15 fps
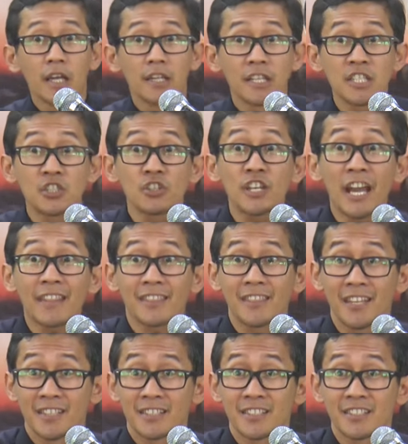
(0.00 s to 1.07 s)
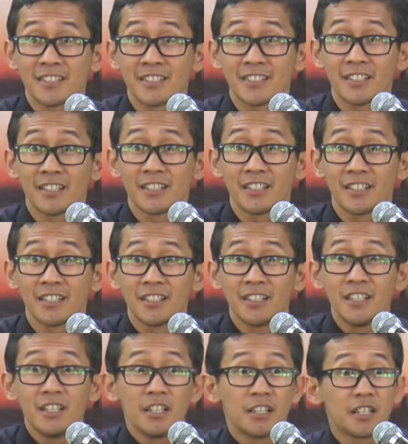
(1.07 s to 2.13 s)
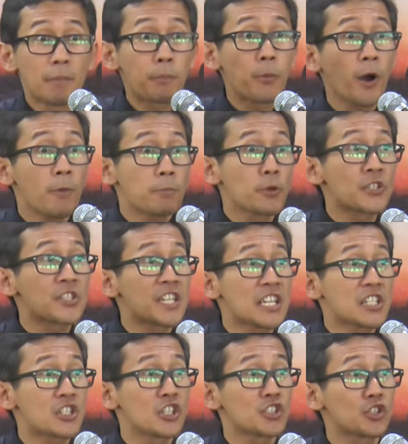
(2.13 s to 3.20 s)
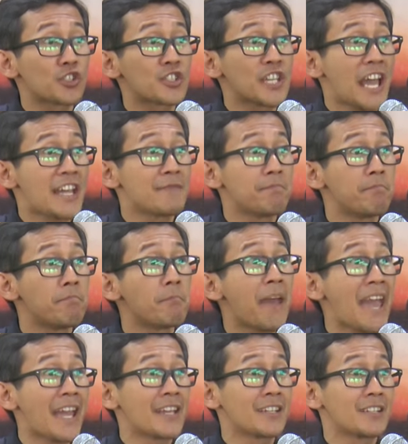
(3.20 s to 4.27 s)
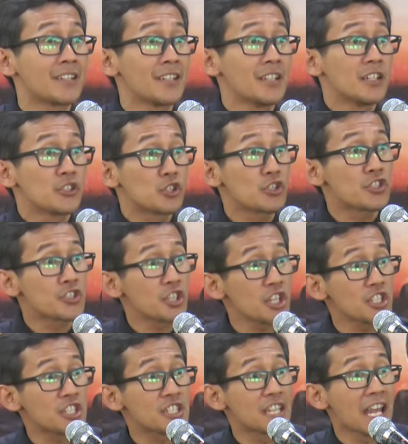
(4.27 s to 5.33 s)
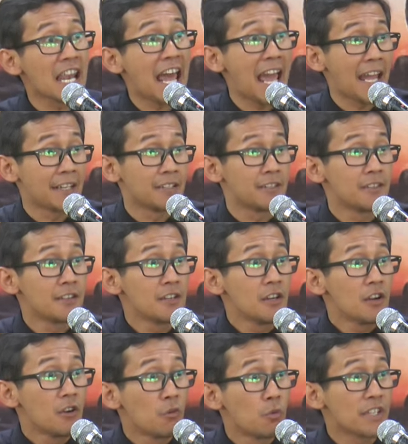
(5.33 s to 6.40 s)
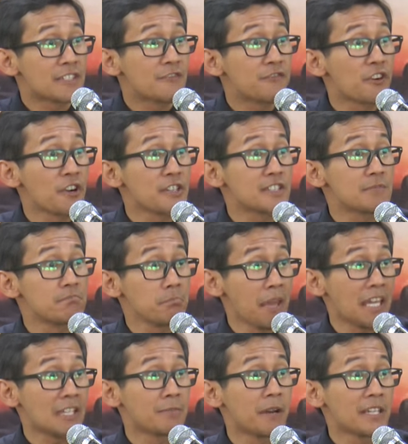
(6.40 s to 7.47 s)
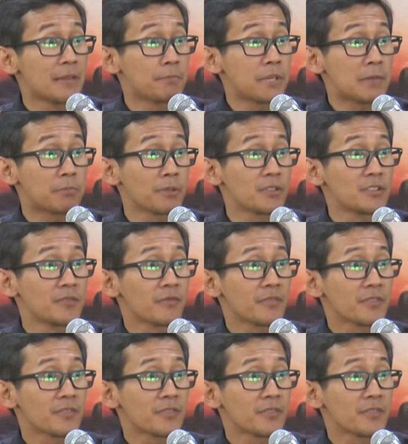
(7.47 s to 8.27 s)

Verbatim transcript: Did you get this? The proposition to send men to search the land was first made by the people.